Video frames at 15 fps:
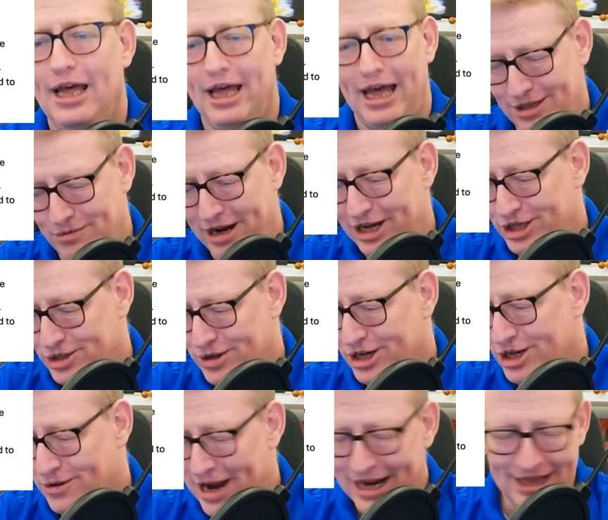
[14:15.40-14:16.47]
The way to do it
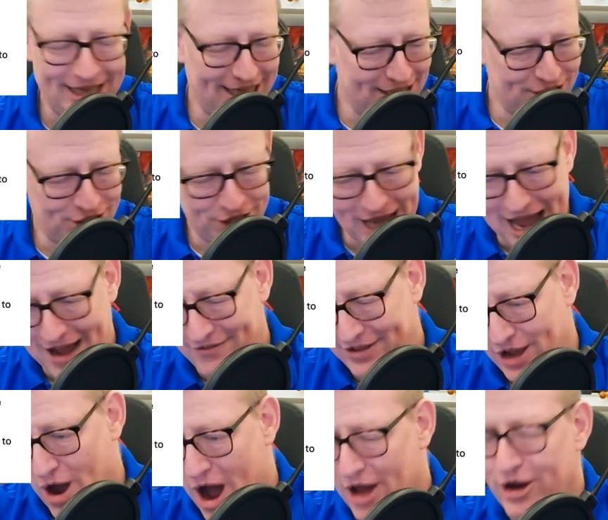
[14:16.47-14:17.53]
correctly is to have
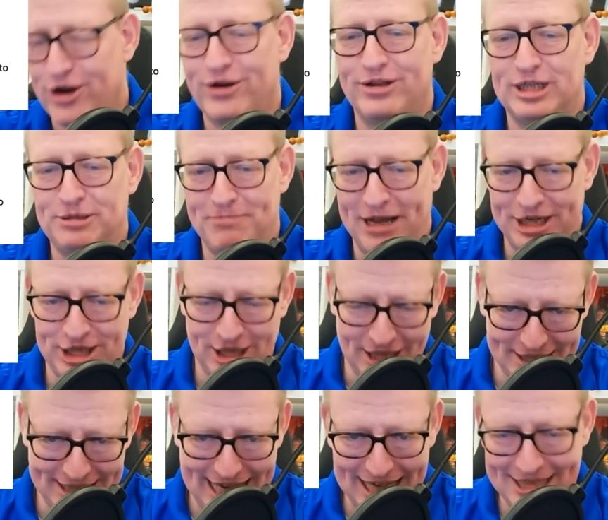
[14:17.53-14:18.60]
the auditor and the
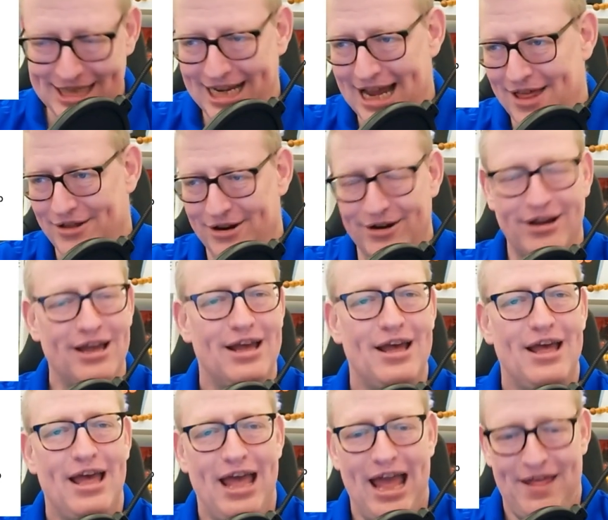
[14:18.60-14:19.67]
specialist get together.
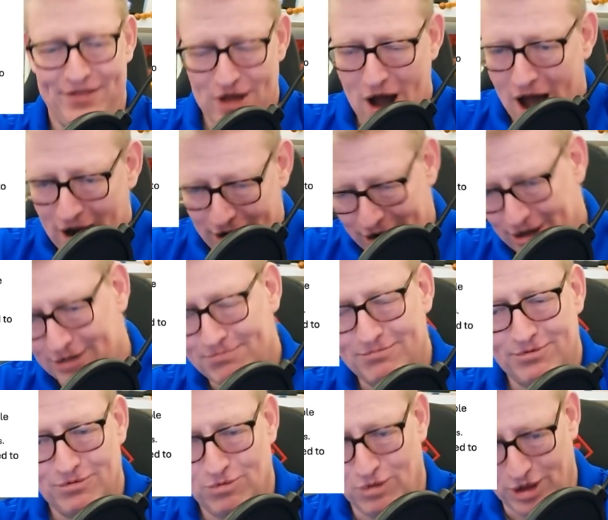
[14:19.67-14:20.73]
The auditor
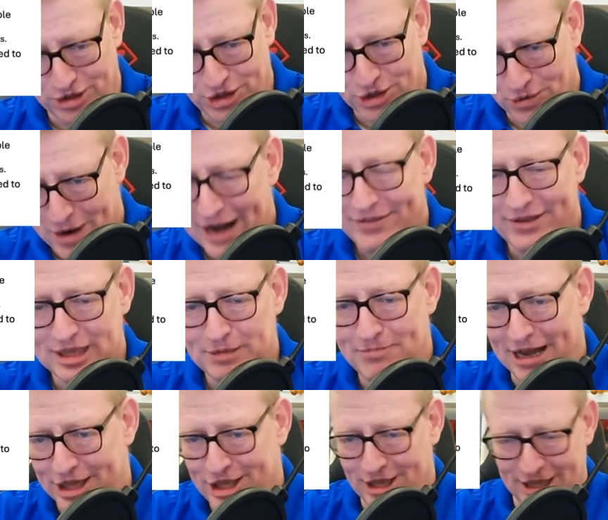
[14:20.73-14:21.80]
will direct the
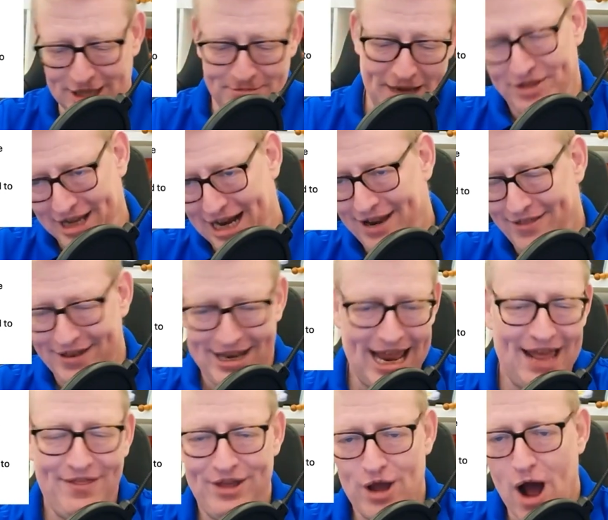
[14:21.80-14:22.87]
specialist. At the end of the day,
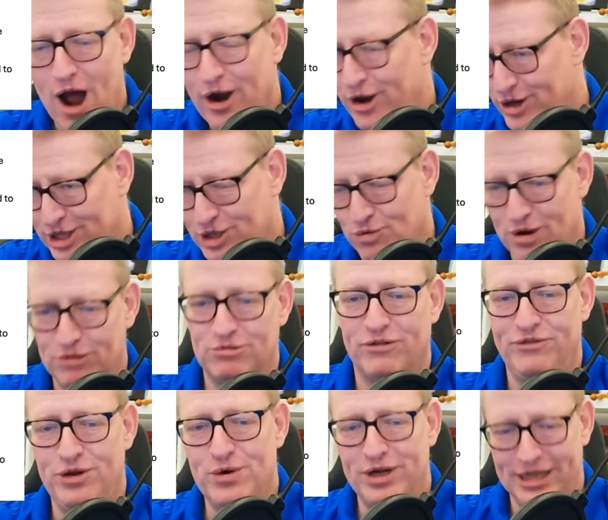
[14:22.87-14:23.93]
the auditor is the one
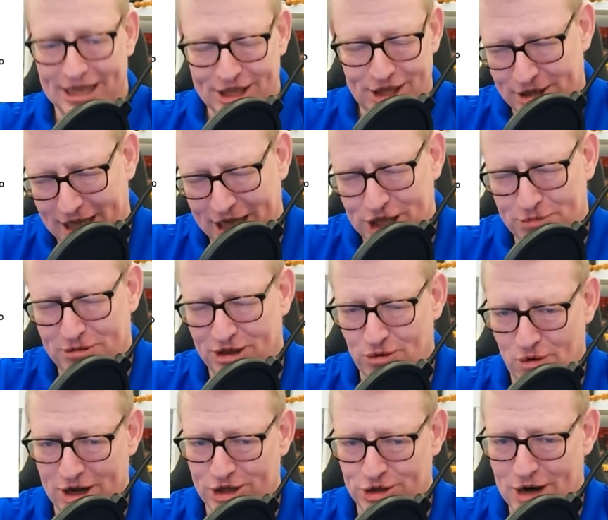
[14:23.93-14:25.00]
reviewing this. So they should be the
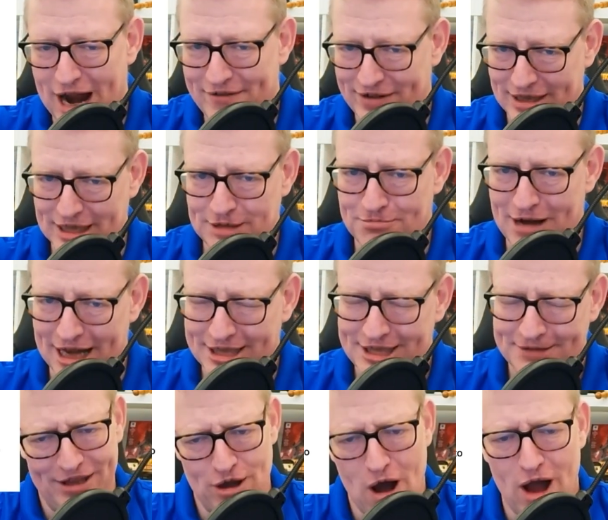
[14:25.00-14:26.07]
one driving this bus.
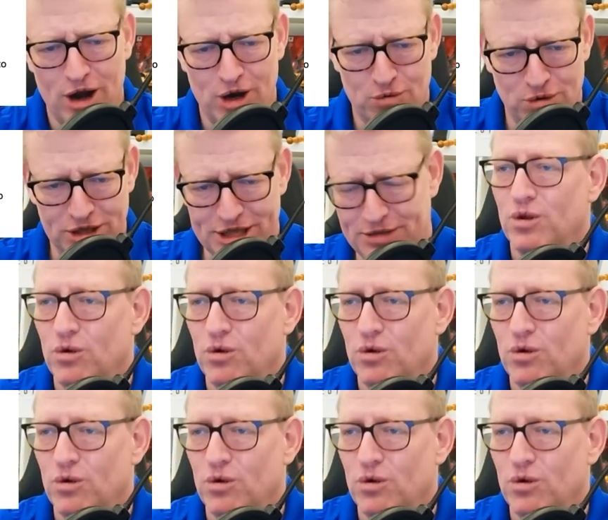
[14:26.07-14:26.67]
The auditor will